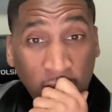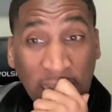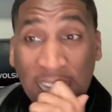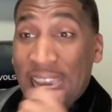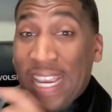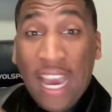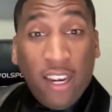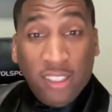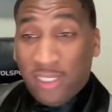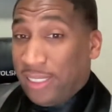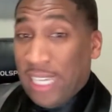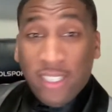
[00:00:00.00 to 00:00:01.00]
And he got a
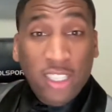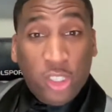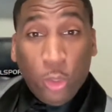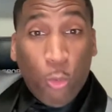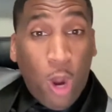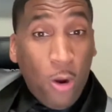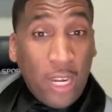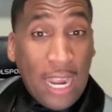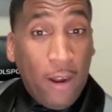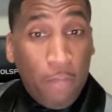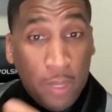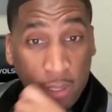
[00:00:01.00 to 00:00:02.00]
signature
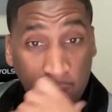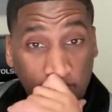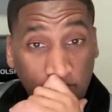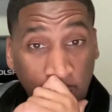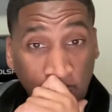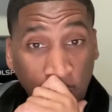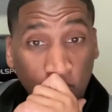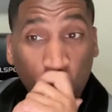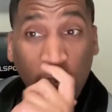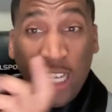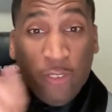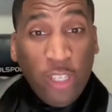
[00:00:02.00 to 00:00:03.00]
walkout bond
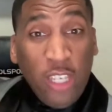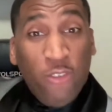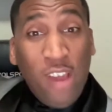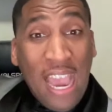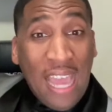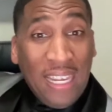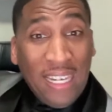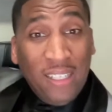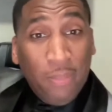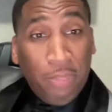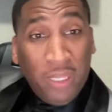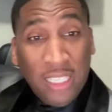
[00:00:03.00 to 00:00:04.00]
where if he violated
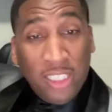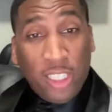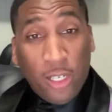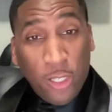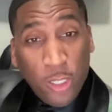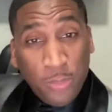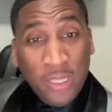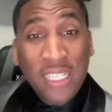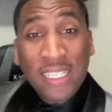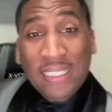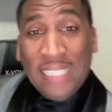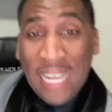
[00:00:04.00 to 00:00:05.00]
the bond terms,
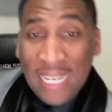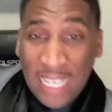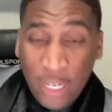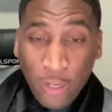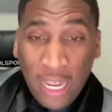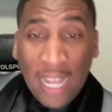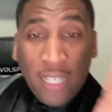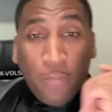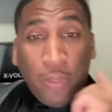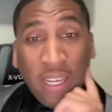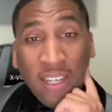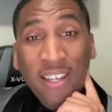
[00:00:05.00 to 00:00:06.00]
then he would have to
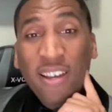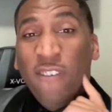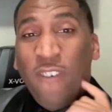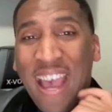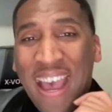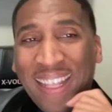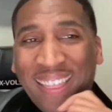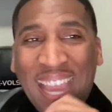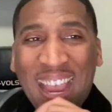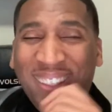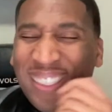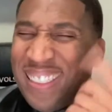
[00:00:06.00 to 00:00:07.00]
pay
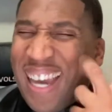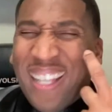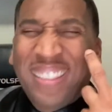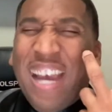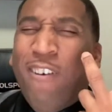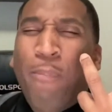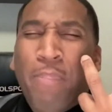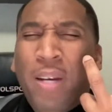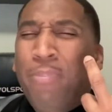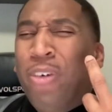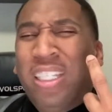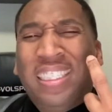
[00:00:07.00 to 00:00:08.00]
$5,000. I
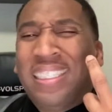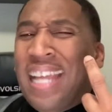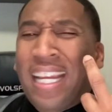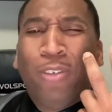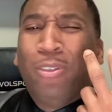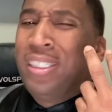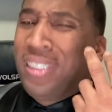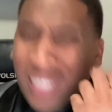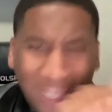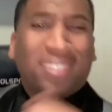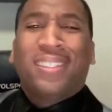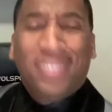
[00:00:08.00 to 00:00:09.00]
remember it just like it was
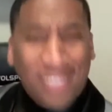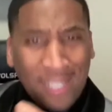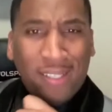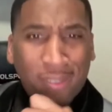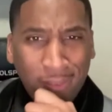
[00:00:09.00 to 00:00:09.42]
yesterday.